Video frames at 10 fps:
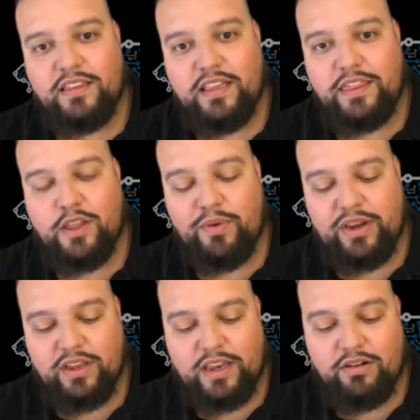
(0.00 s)
That nobody
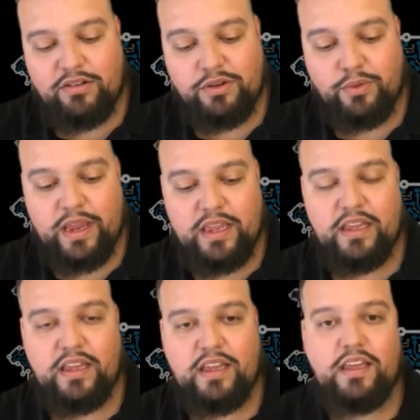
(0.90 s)
could carry their weight,
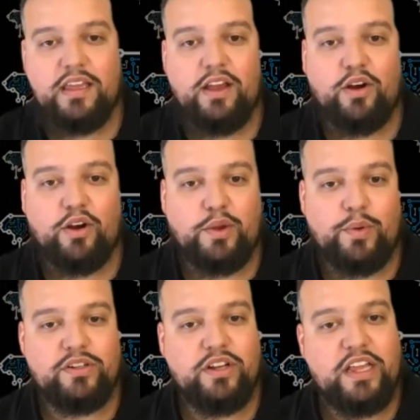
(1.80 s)
or they
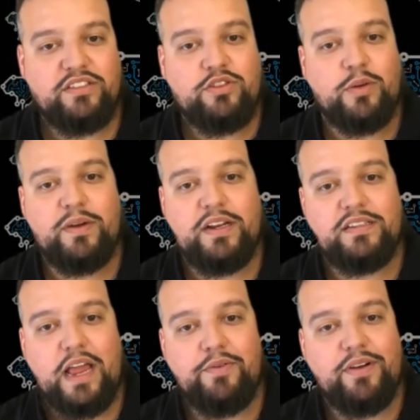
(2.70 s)
weren't as determined
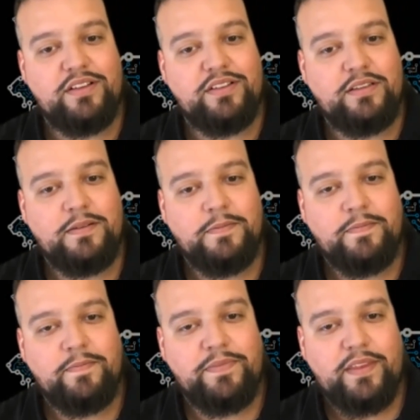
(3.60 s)
as I was.
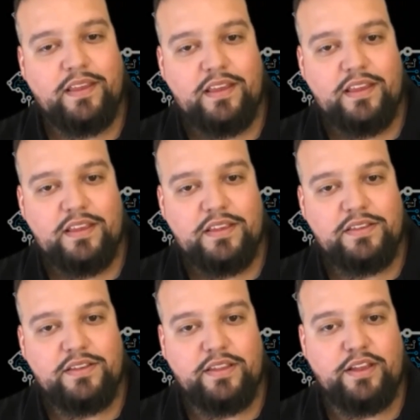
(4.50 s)

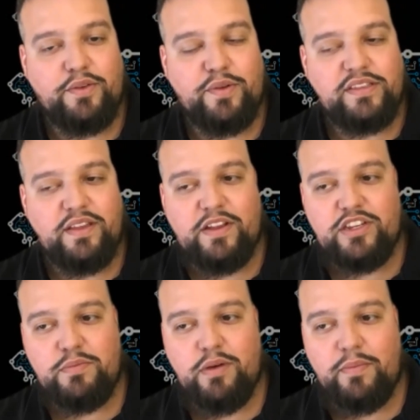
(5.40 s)
So they're the ones that
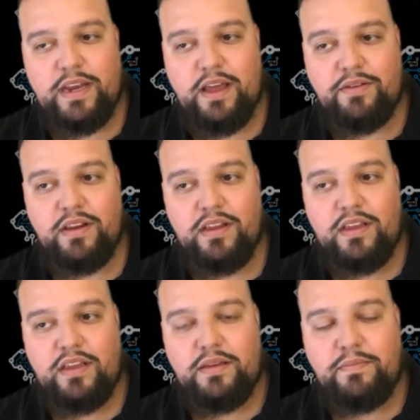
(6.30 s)
eventually brought me down.
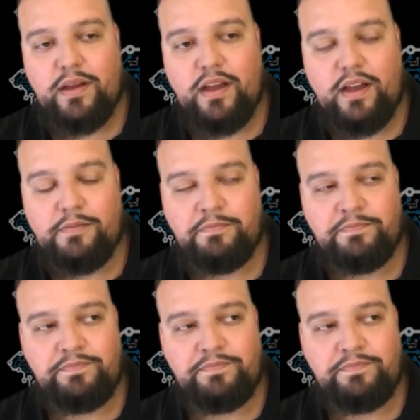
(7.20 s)
But